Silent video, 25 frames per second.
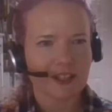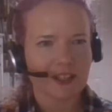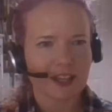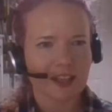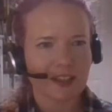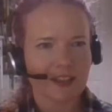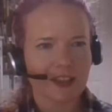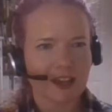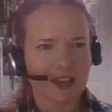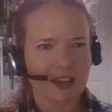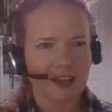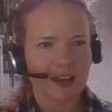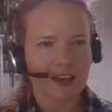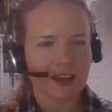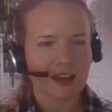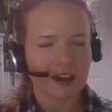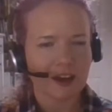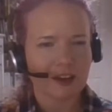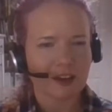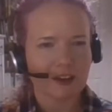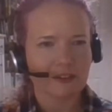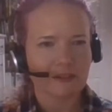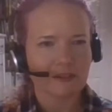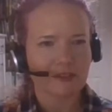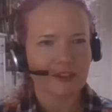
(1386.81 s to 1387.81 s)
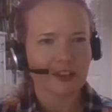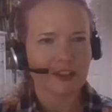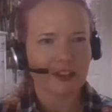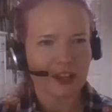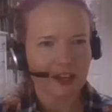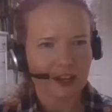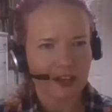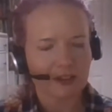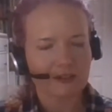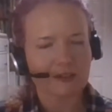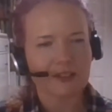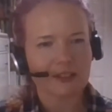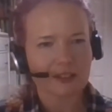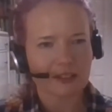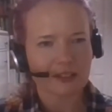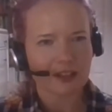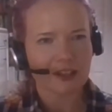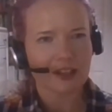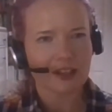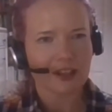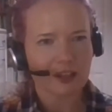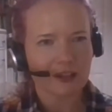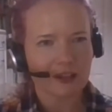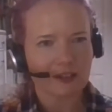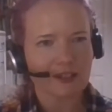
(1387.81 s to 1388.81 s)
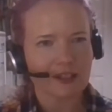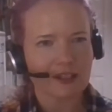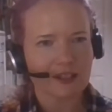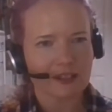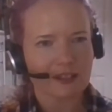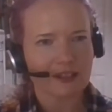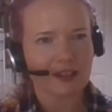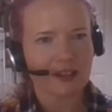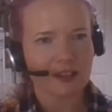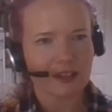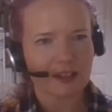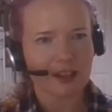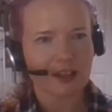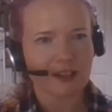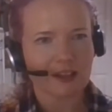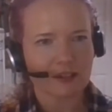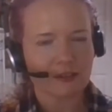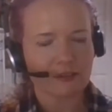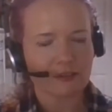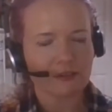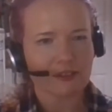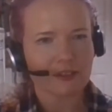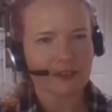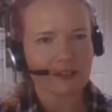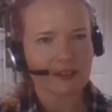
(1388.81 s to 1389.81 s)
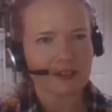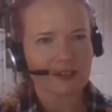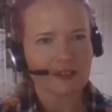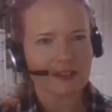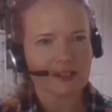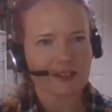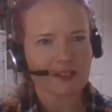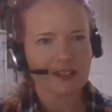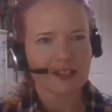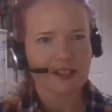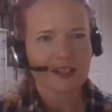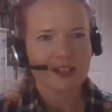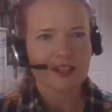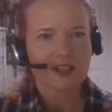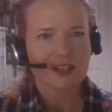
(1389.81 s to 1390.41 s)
then they kind of then they note then they notice that difference.